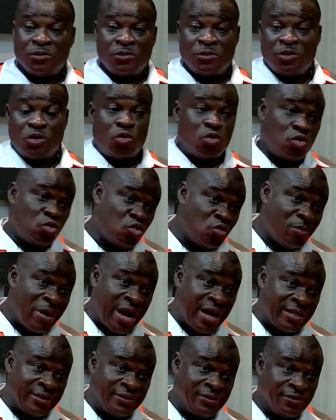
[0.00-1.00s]

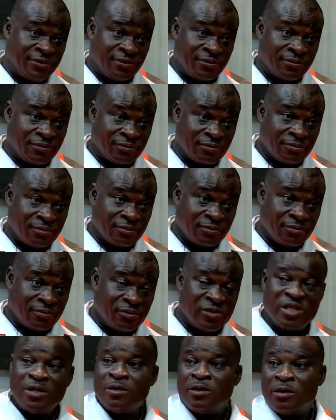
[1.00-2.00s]
Uduman,
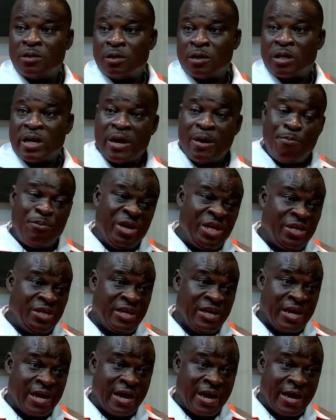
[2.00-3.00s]
uh,
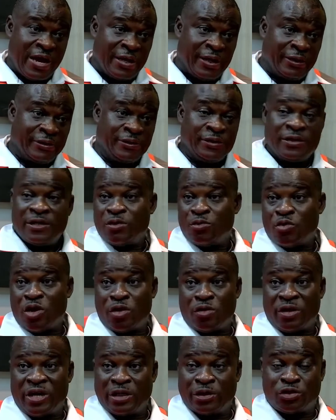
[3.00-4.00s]
mid-year, when you
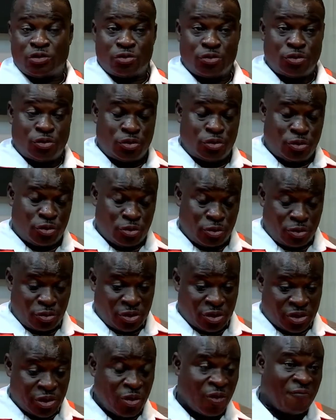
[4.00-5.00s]
get to
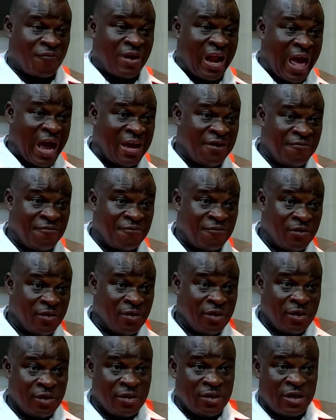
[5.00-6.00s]
Tree of Life,
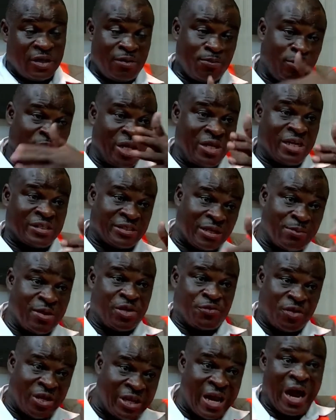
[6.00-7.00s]
then mid-year
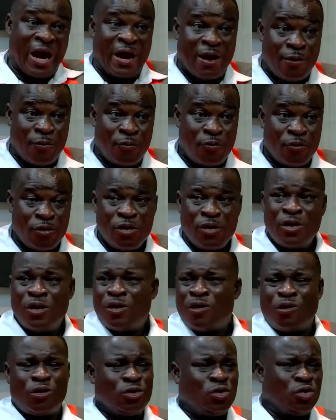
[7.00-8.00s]
cemetery down,
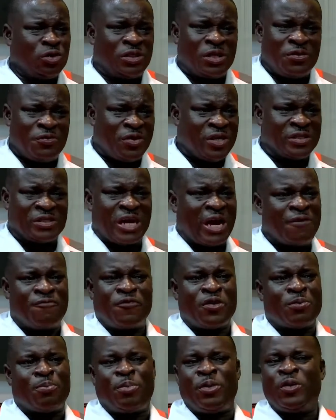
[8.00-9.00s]
all those areas are for
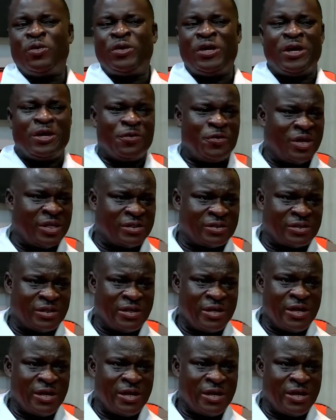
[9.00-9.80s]
prone areas.